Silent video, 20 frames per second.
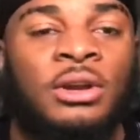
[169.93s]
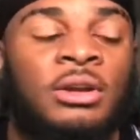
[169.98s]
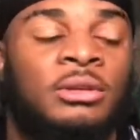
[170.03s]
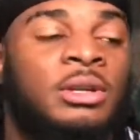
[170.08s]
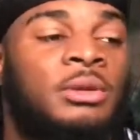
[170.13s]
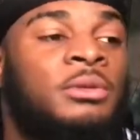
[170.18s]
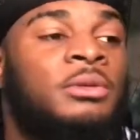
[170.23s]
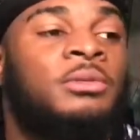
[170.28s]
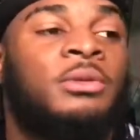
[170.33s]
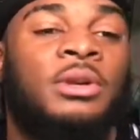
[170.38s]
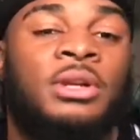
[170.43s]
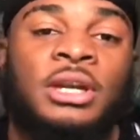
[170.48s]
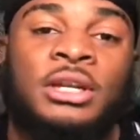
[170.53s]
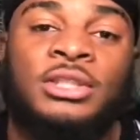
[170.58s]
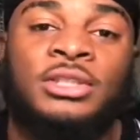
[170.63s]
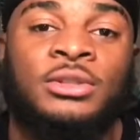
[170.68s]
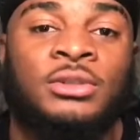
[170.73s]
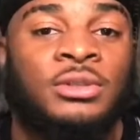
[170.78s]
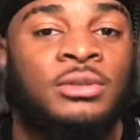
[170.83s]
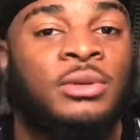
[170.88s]
I'm coming to work, I
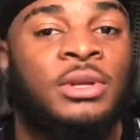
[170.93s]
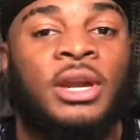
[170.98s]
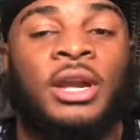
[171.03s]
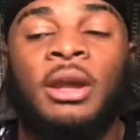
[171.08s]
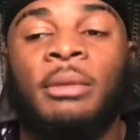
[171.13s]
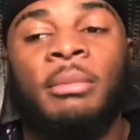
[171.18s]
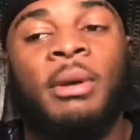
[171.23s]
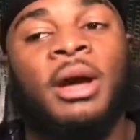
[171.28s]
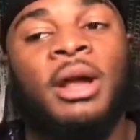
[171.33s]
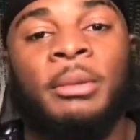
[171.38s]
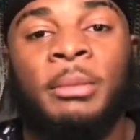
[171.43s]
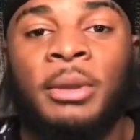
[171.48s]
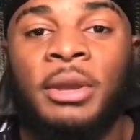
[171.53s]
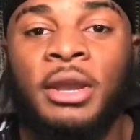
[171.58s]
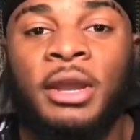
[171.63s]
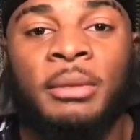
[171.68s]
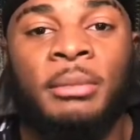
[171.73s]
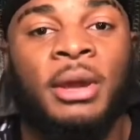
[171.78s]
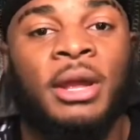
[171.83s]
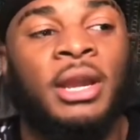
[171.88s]
joke with everybody, make
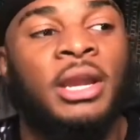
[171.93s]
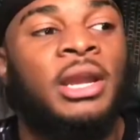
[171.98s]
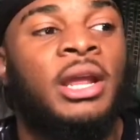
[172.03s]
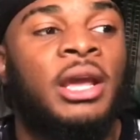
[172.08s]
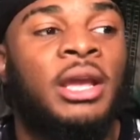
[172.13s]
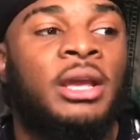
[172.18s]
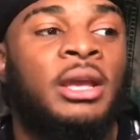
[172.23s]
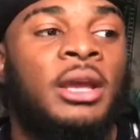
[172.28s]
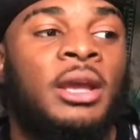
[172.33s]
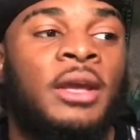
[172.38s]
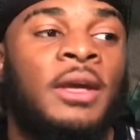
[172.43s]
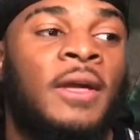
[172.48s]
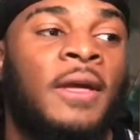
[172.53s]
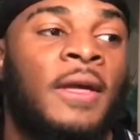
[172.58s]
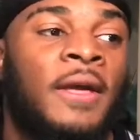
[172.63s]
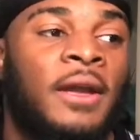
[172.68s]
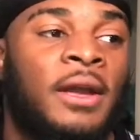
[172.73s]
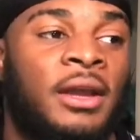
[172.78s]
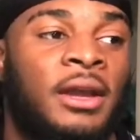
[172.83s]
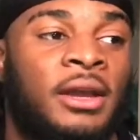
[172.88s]
everybody a day,
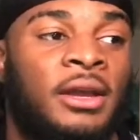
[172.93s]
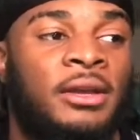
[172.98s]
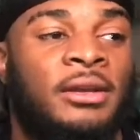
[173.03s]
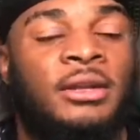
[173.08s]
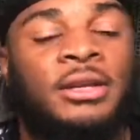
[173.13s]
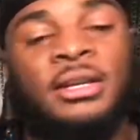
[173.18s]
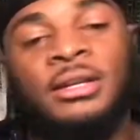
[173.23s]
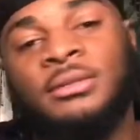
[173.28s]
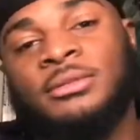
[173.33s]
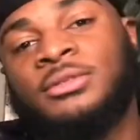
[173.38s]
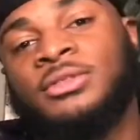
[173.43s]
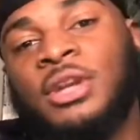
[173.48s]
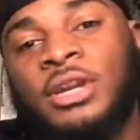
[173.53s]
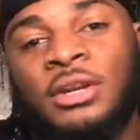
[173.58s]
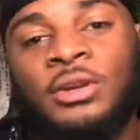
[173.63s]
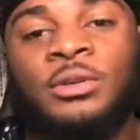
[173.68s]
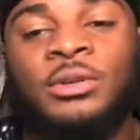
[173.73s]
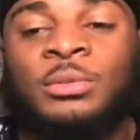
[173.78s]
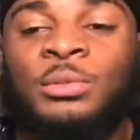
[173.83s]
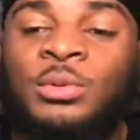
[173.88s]
and
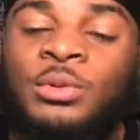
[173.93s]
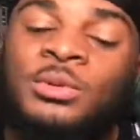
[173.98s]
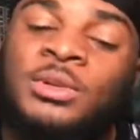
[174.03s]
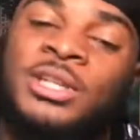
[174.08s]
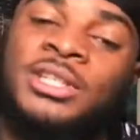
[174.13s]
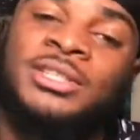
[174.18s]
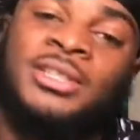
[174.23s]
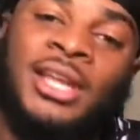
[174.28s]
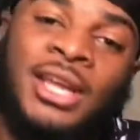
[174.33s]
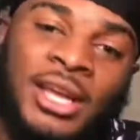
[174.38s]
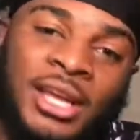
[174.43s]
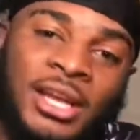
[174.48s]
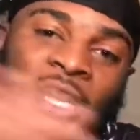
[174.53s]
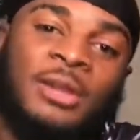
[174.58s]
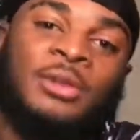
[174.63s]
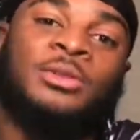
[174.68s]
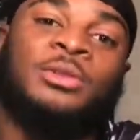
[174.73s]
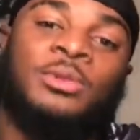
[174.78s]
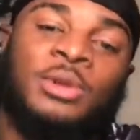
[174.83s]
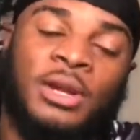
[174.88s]
trying to go to the mood that's dead.
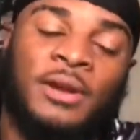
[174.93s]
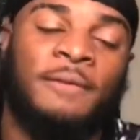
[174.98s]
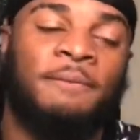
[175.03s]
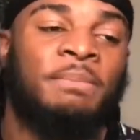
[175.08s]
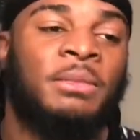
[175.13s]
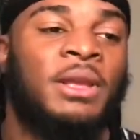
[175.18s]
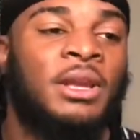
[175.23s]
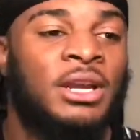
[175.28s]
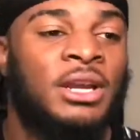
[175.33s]
I don't do that.